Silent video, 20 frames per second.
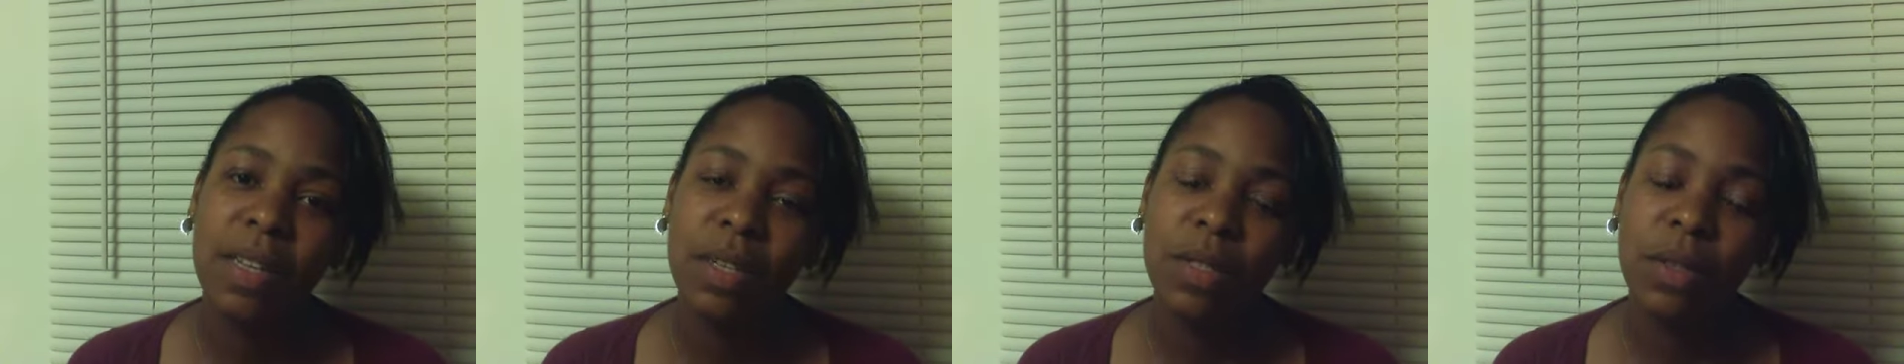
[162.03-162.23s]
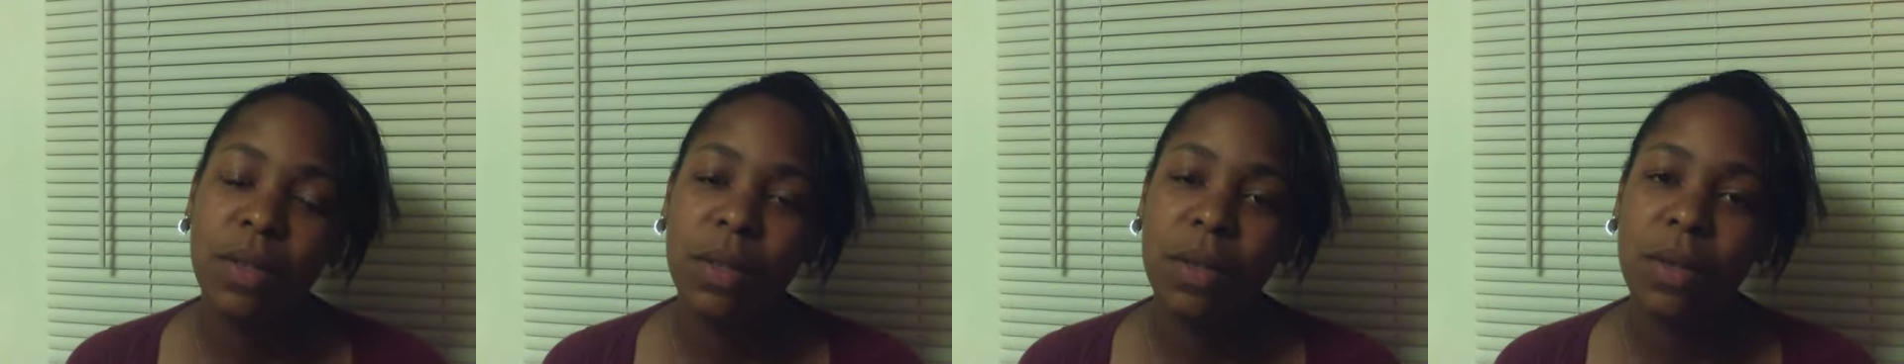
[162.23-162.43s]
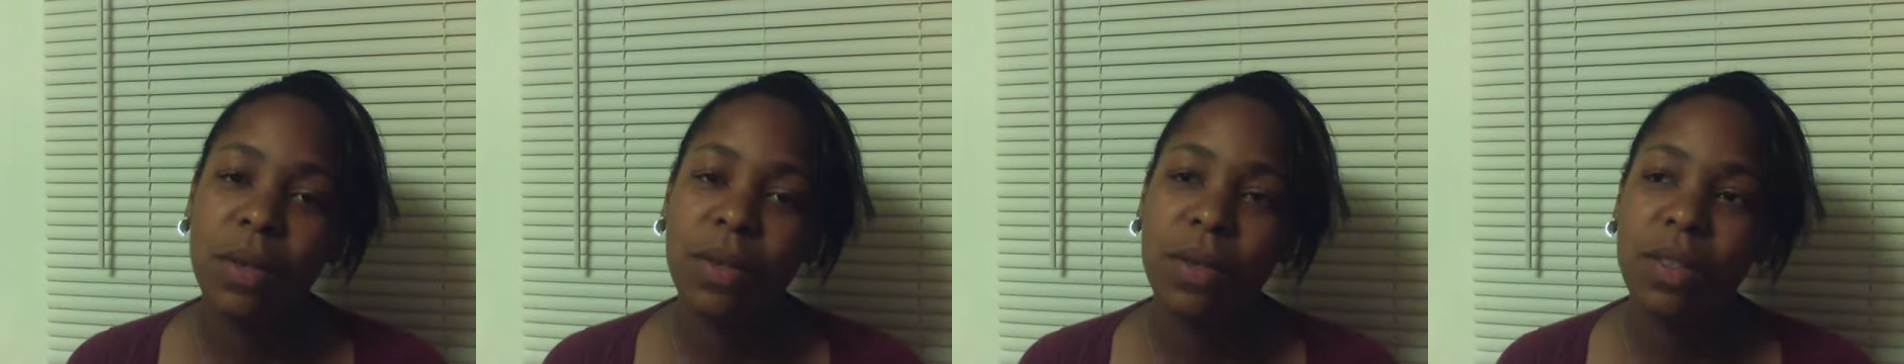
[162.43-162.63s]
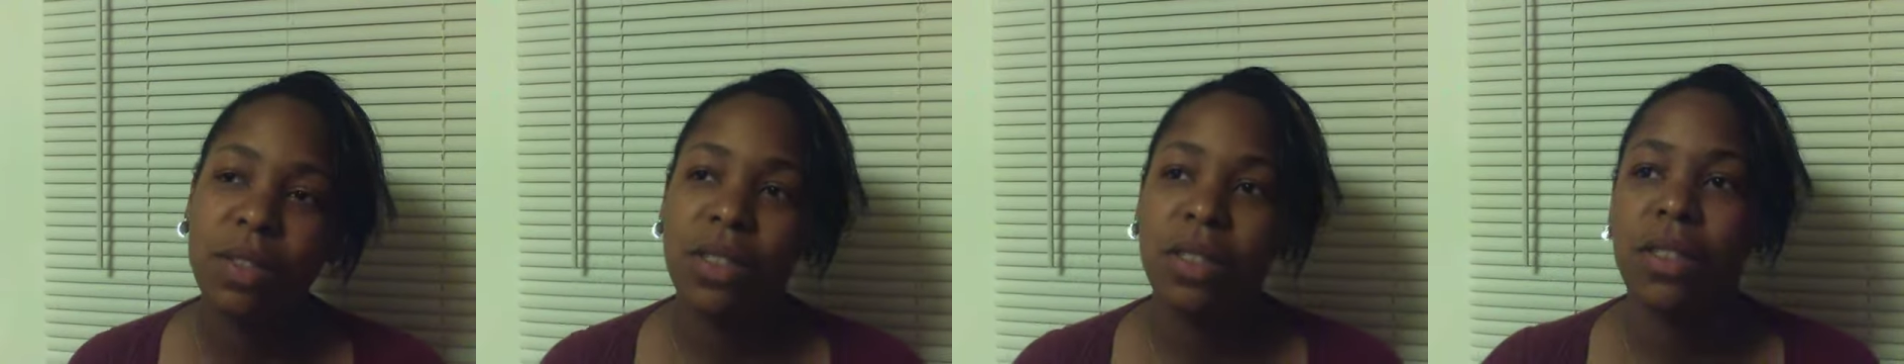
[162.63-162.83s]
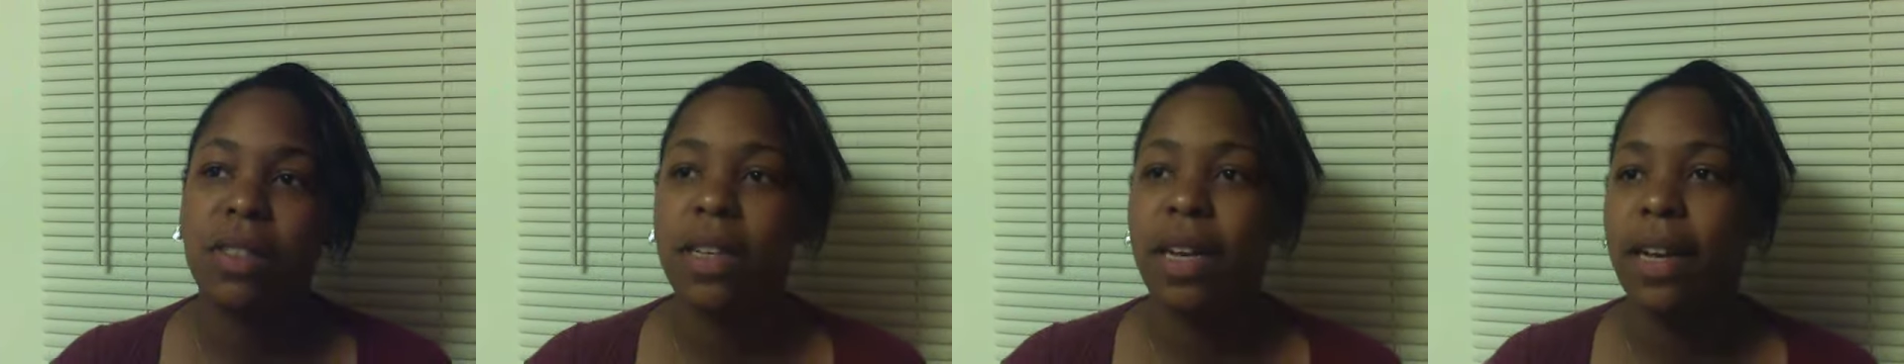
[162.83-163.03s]
so you
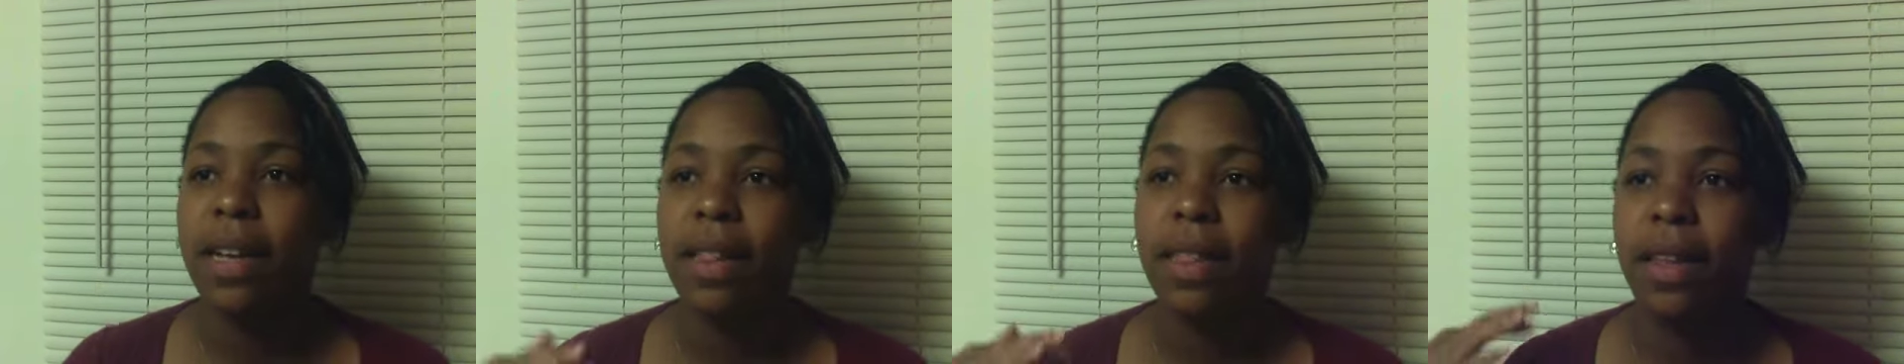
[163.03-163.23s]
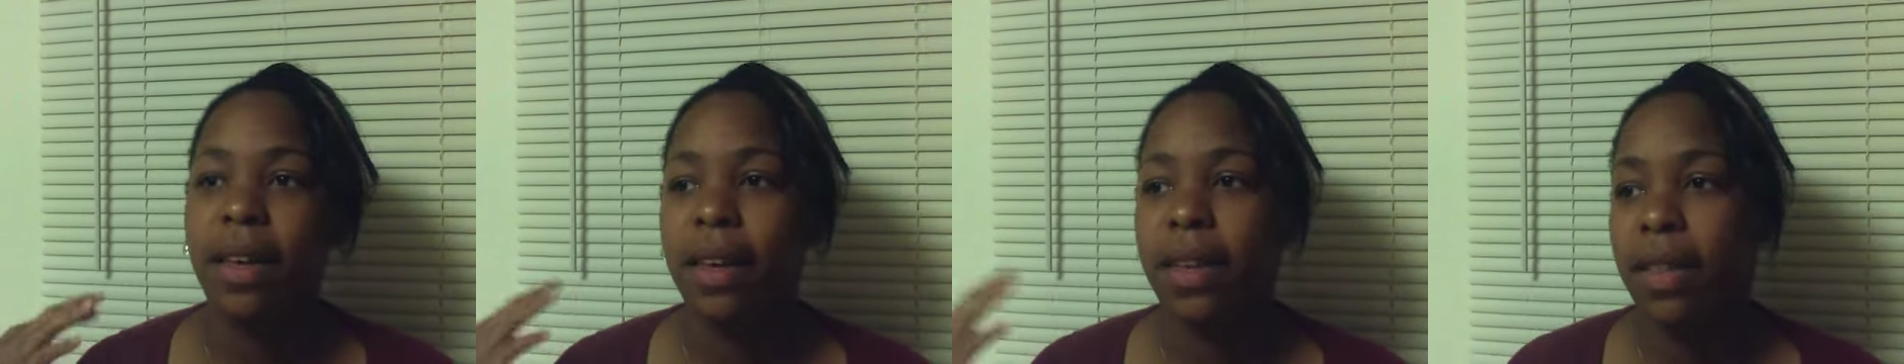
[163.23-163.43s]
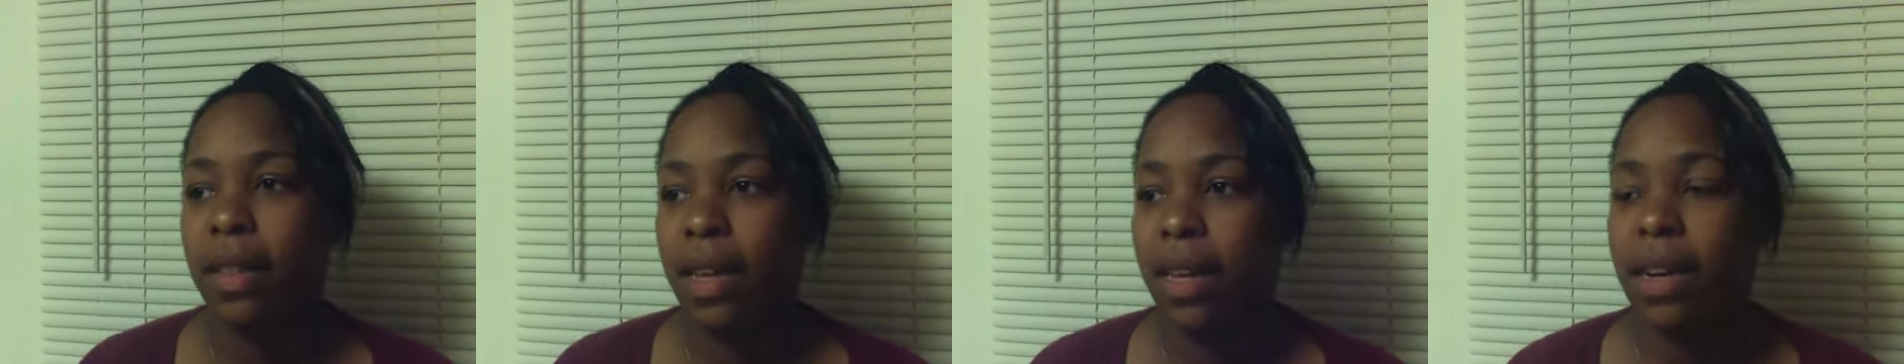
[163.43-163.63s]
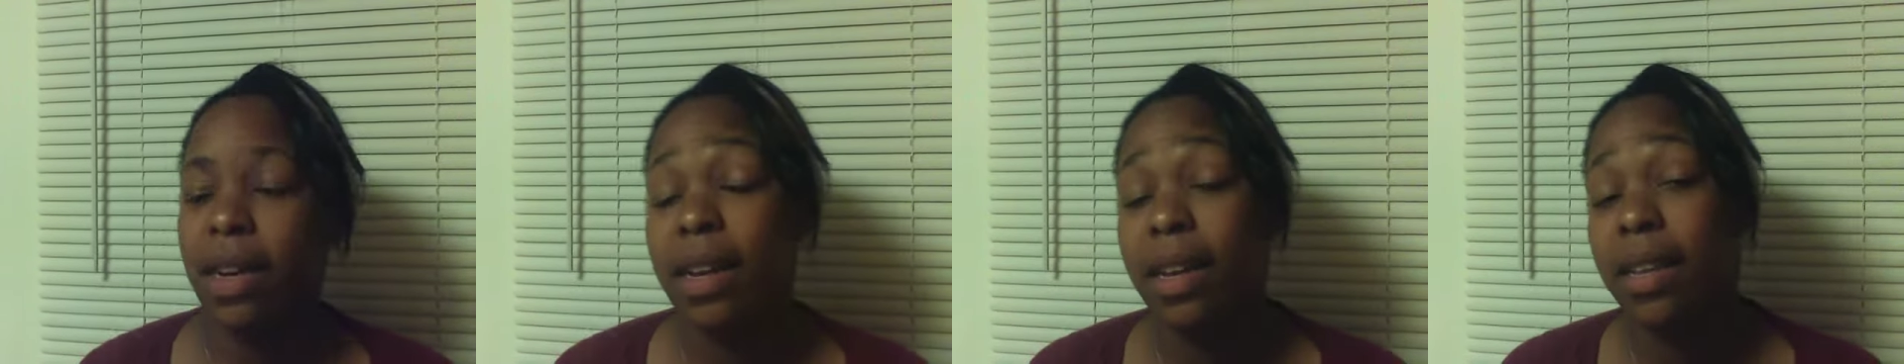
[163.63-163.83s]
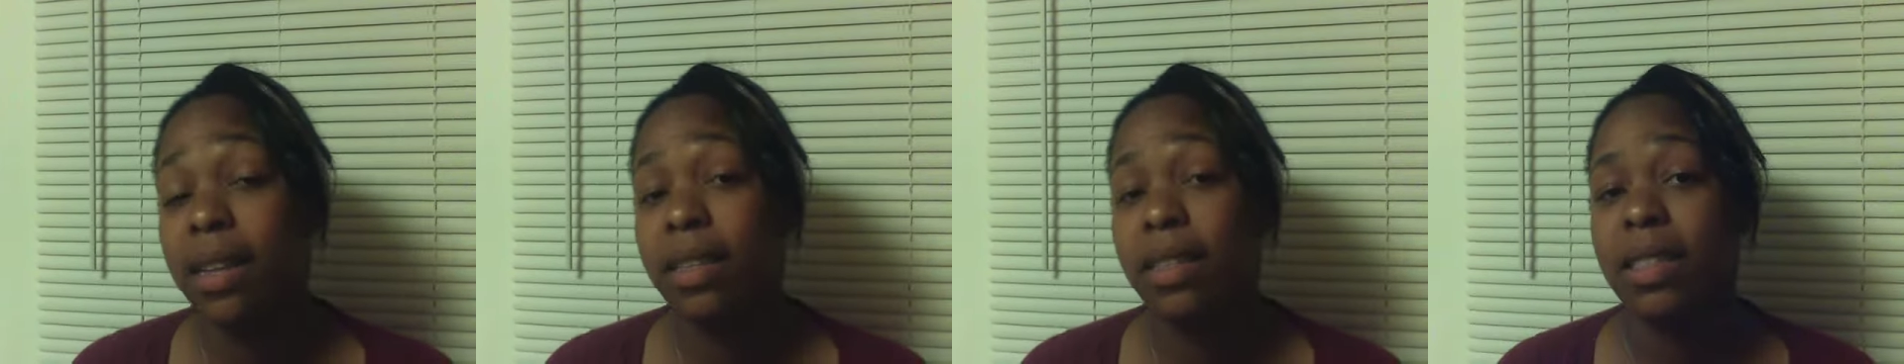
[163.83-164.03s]
just gotta think of that
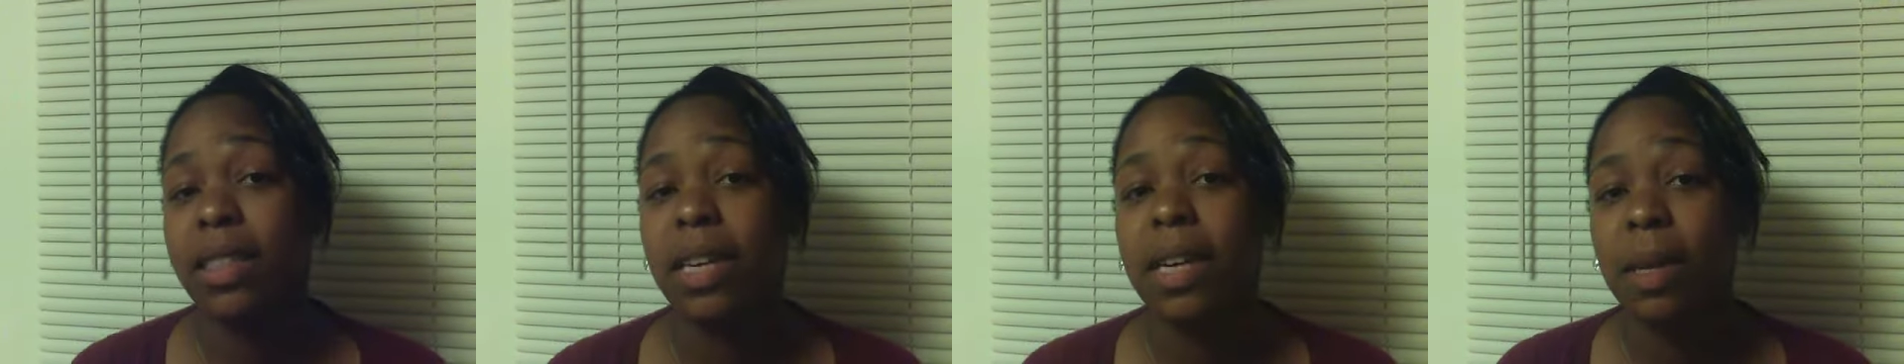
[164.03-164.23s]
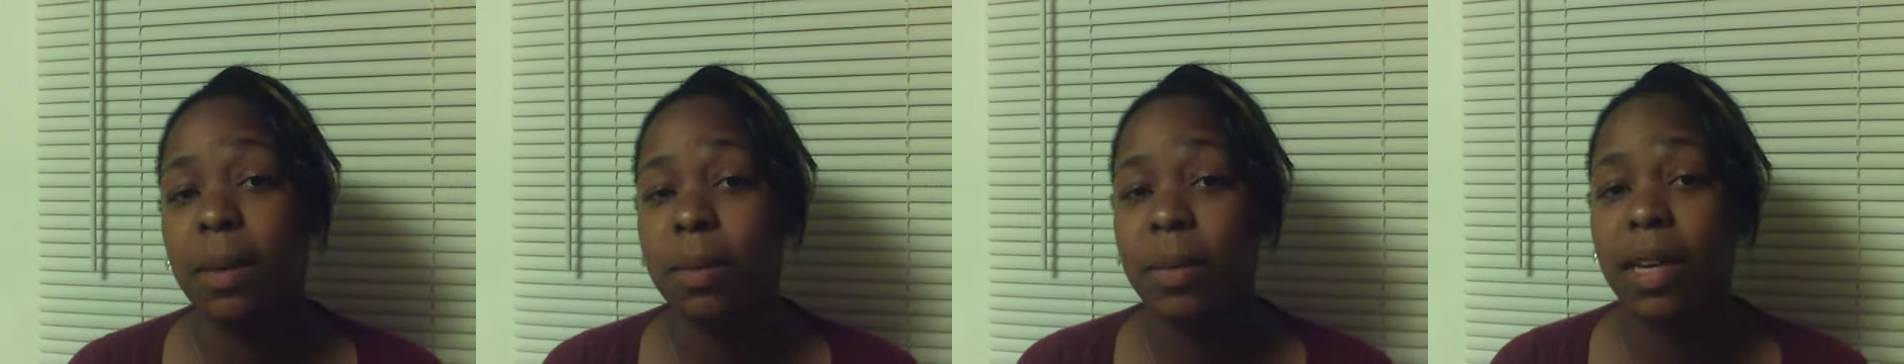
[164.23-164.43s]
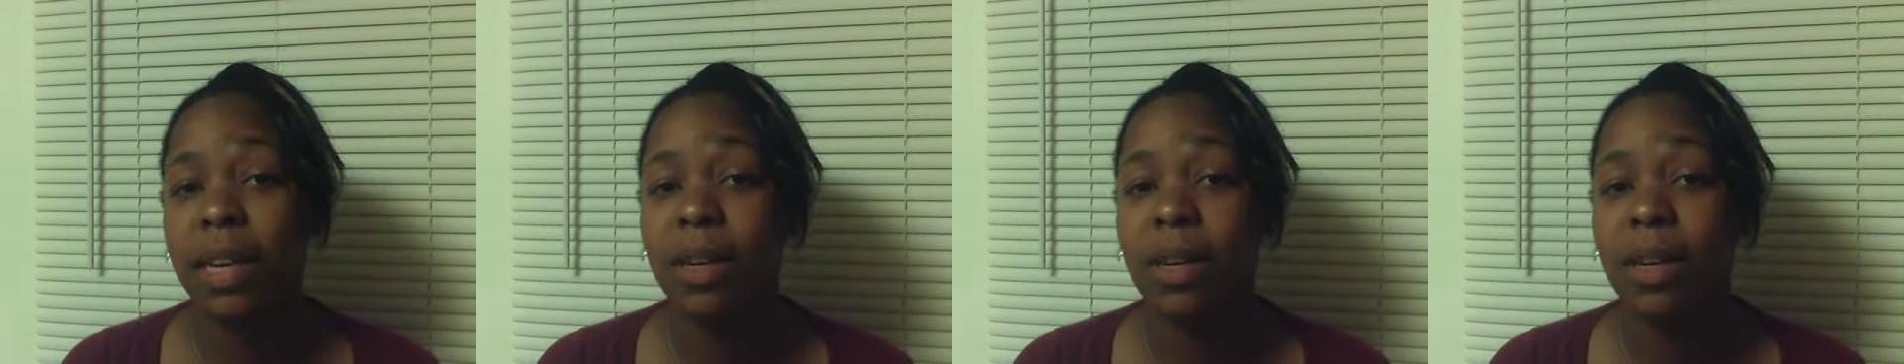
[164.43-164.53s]
ahead of time